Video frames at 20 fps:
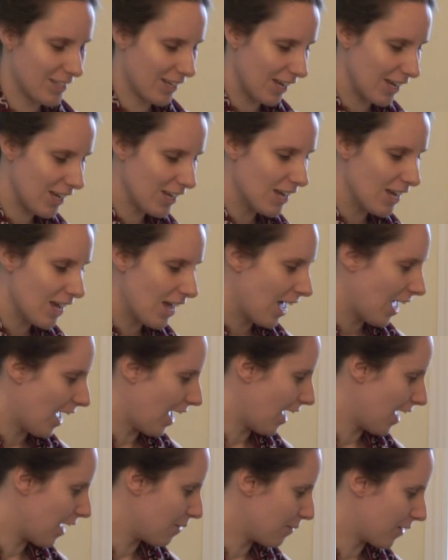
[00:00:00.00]
tea,
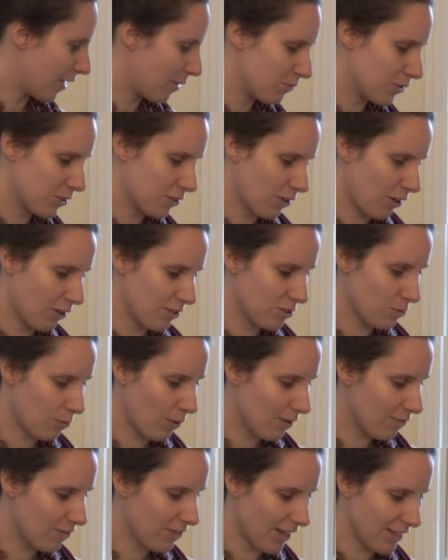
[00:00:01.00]
and I'm just going to
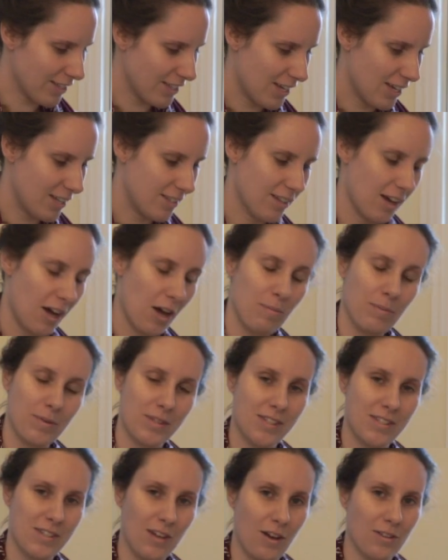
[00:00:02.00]
wait for that to heat up and
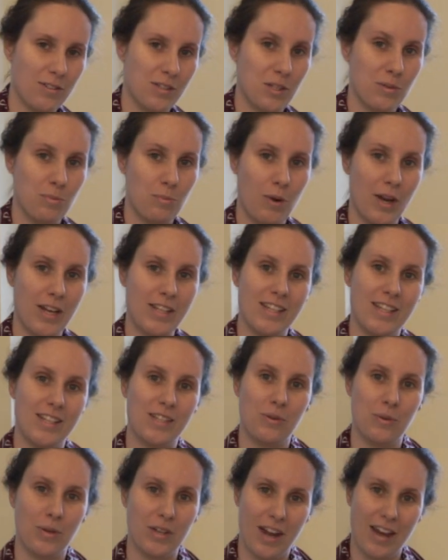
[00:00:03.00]
start to spread
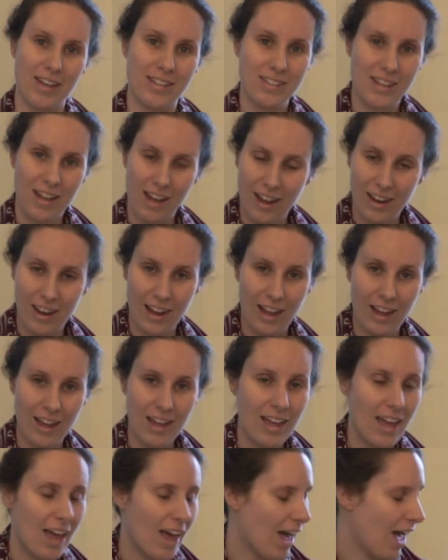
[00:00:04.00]
into a nice colour,
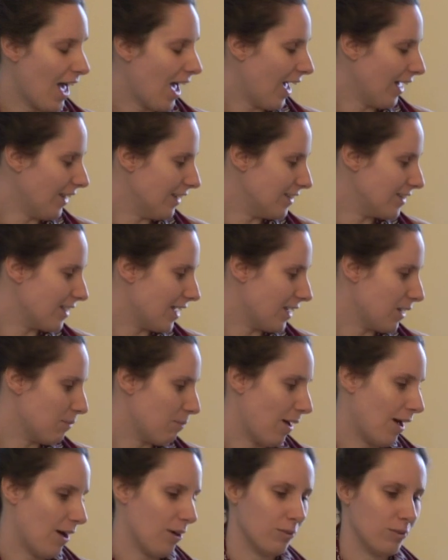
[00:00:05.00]
and in
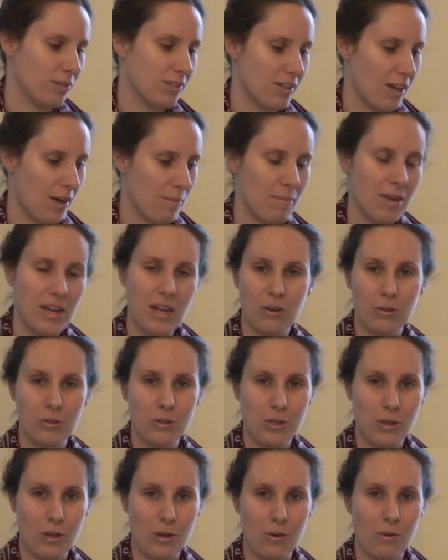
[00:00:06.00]
about a minute or
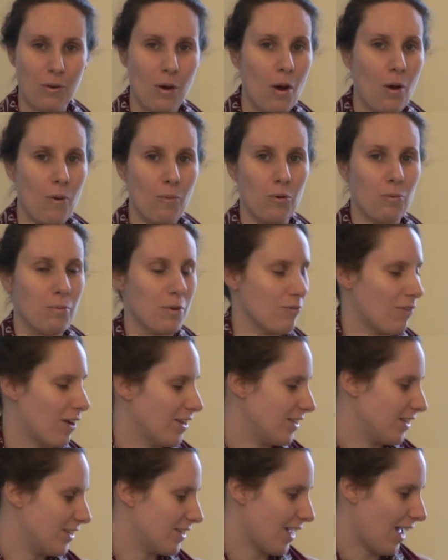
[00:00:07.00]
2 we'll be
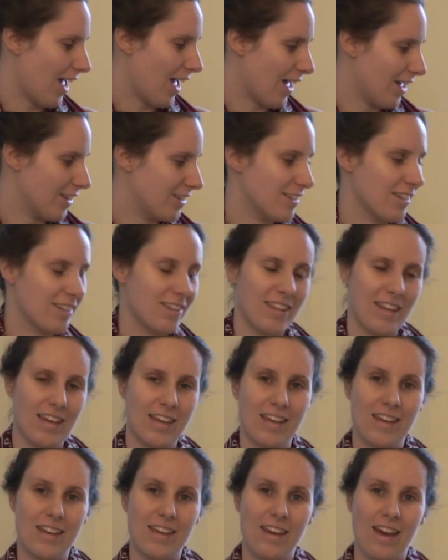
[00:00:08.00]
ready to add
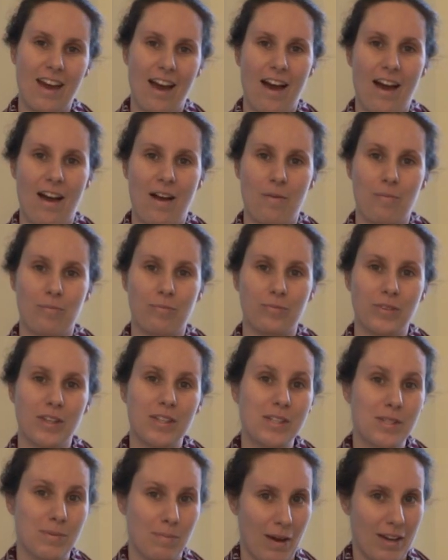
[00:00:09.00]
the
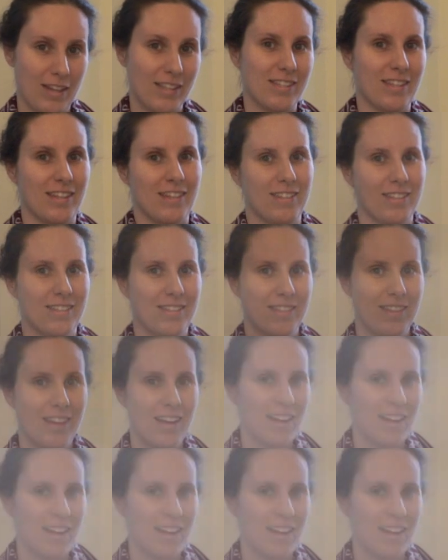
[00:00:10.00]
spices.